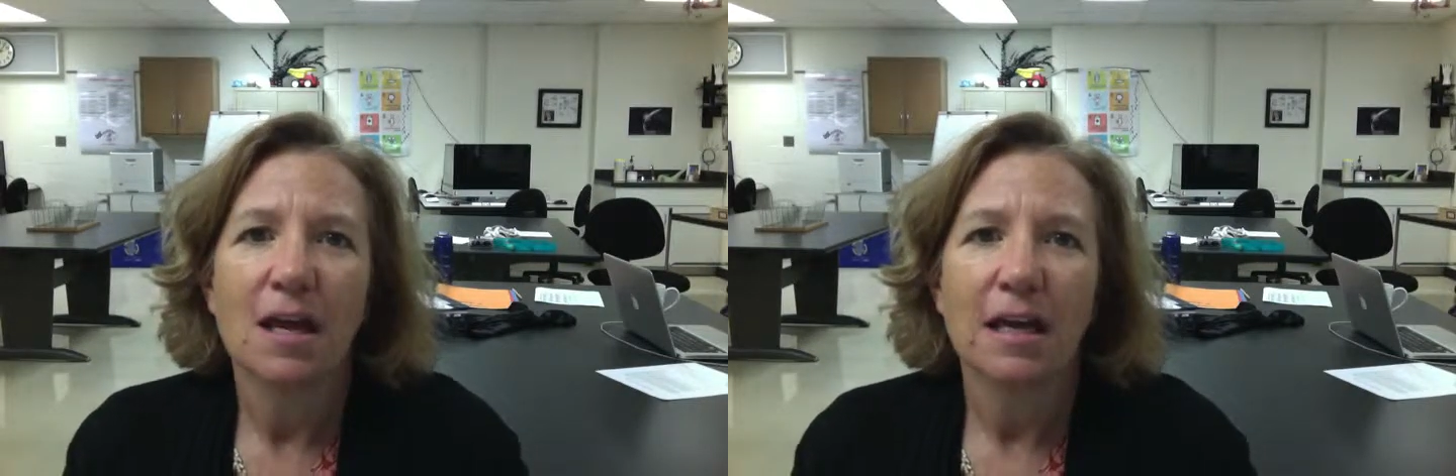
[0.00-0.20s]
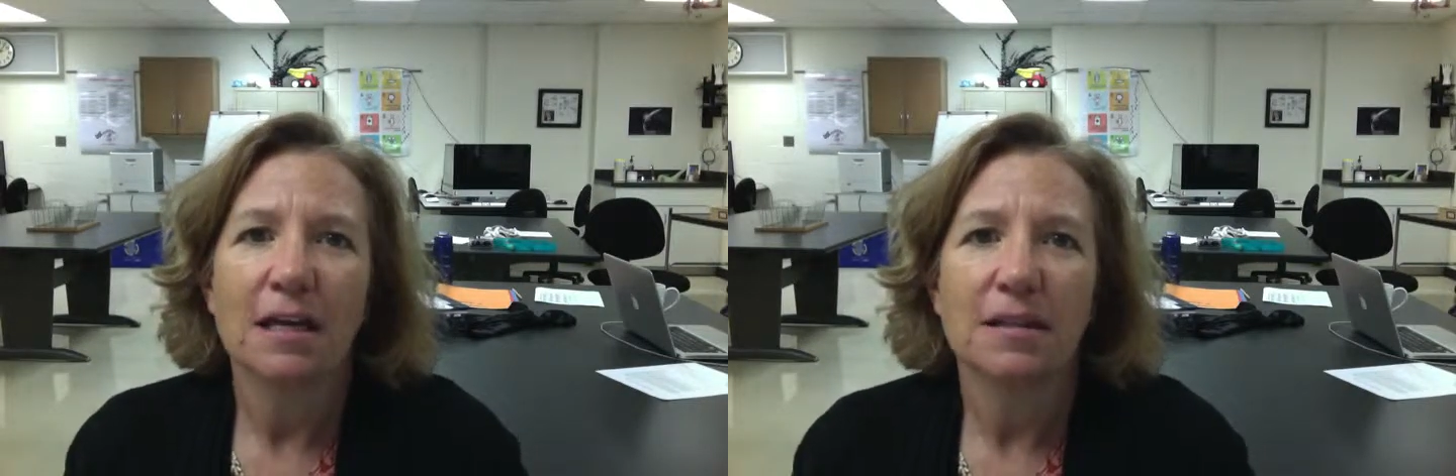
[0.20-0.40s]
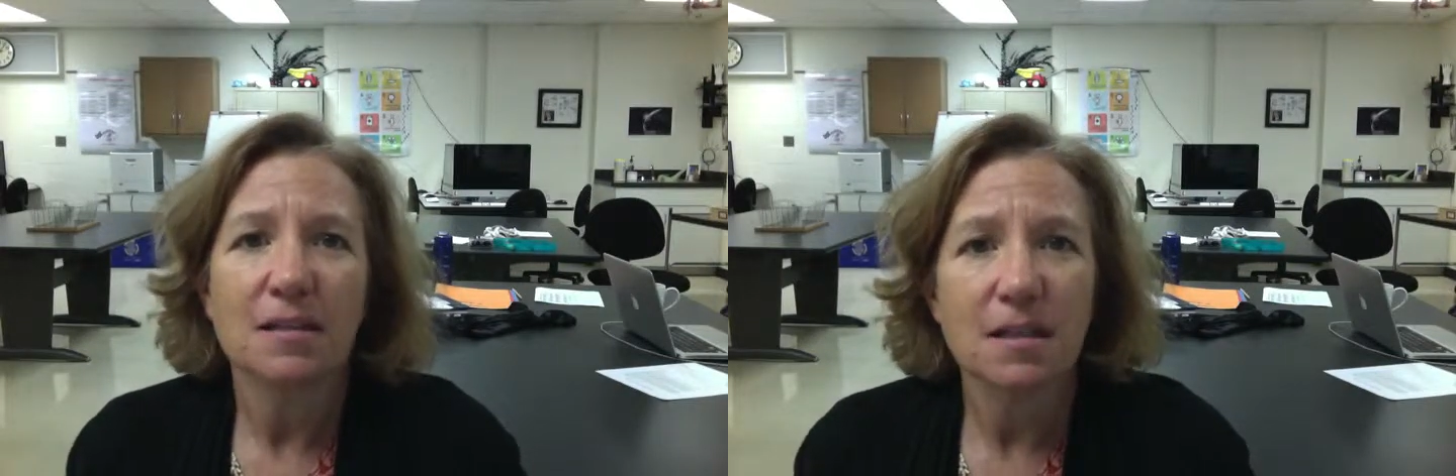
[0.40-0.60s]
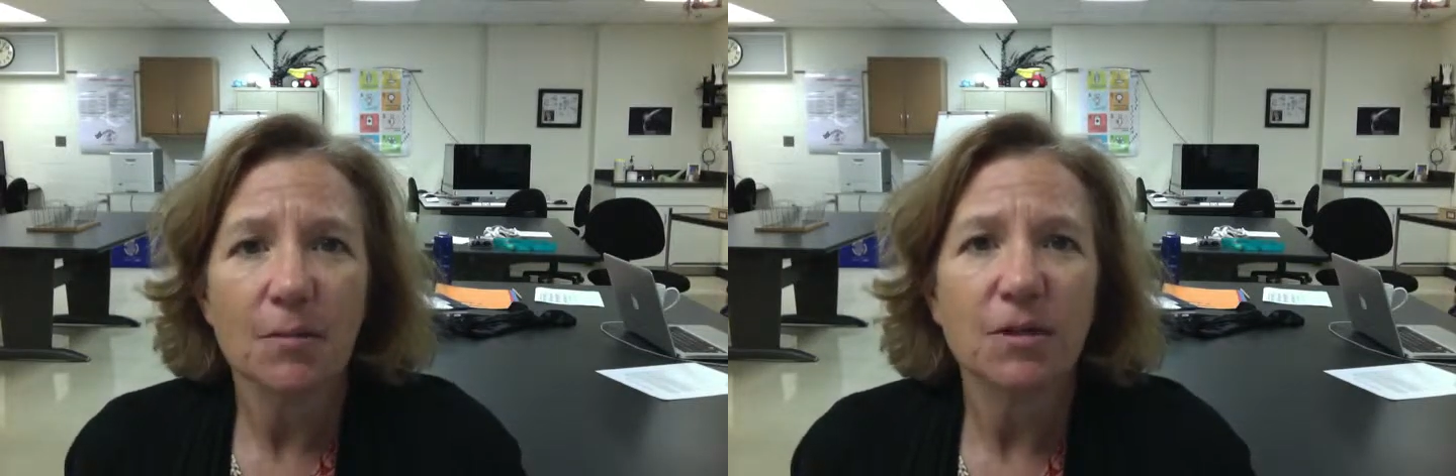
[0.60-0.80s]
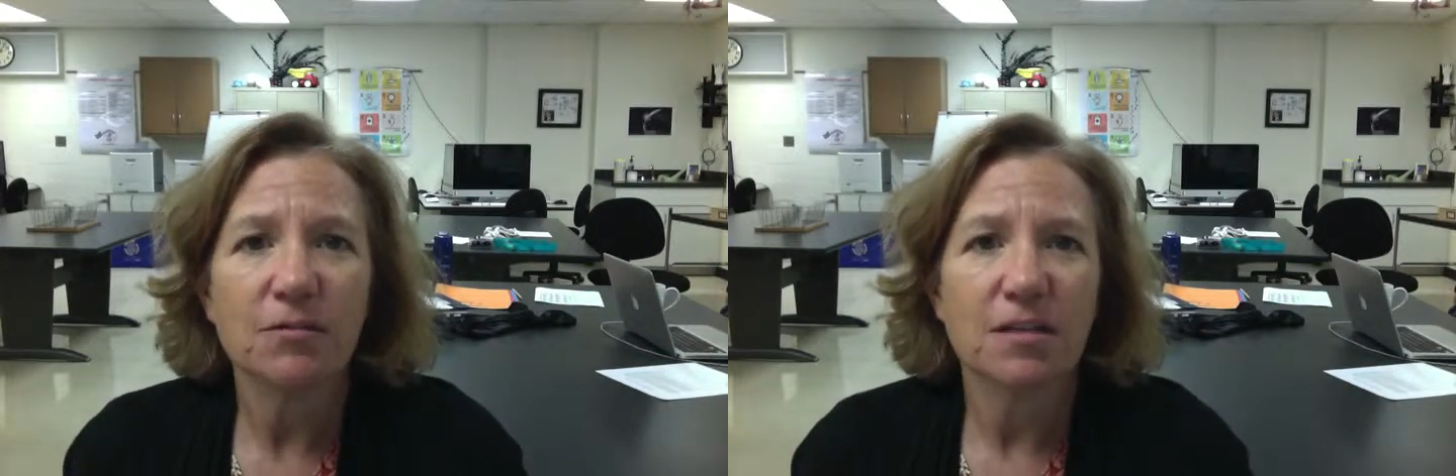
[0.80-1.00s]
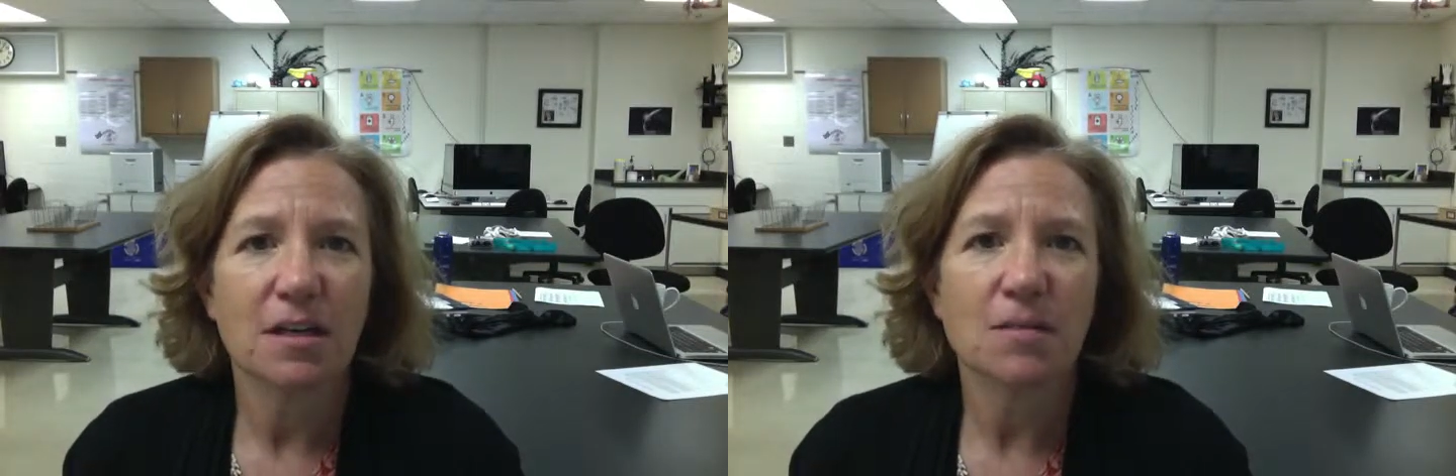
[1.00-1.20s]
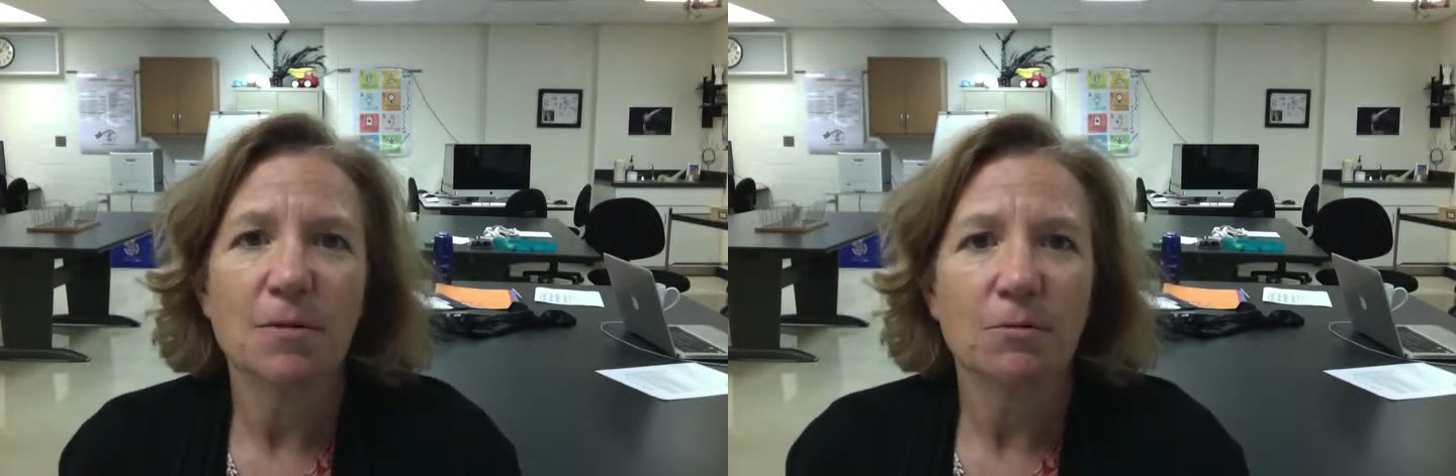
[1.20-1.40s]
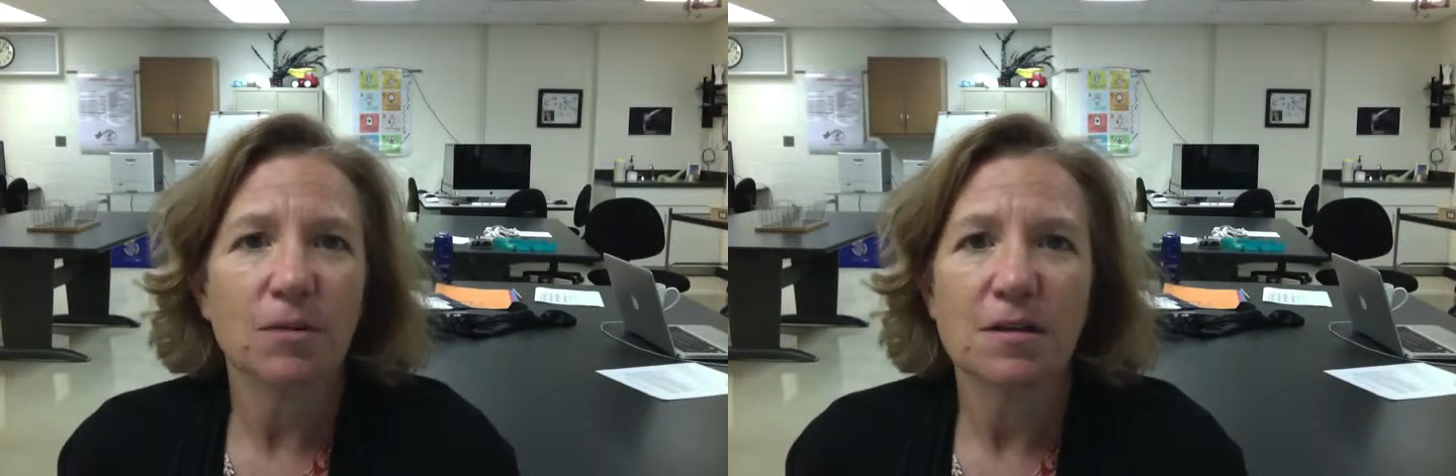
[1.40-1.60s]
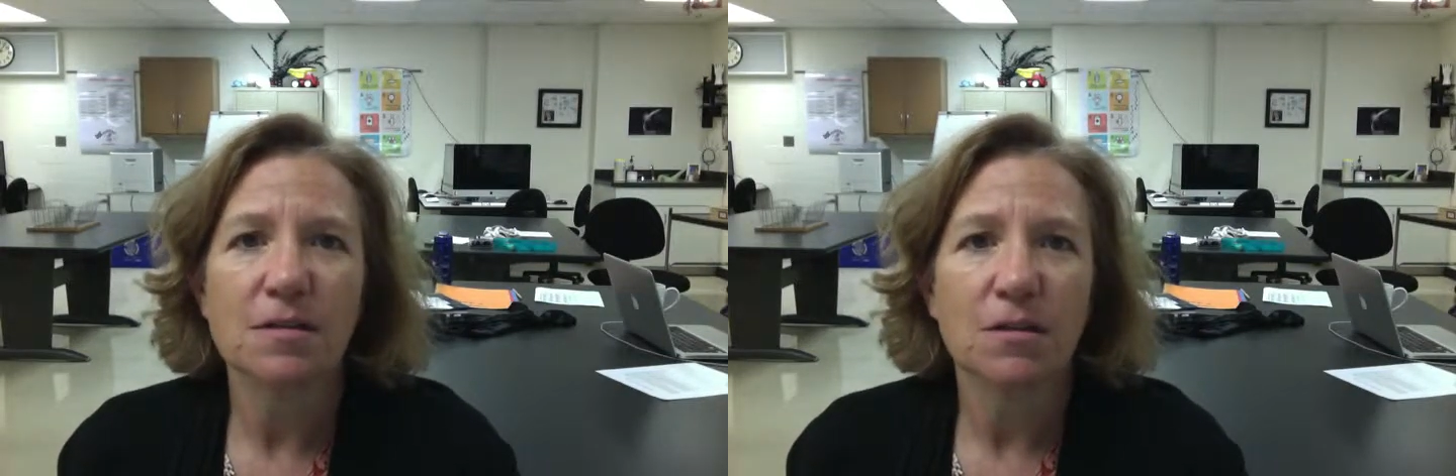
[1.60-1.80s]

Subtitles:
And the summative assessment was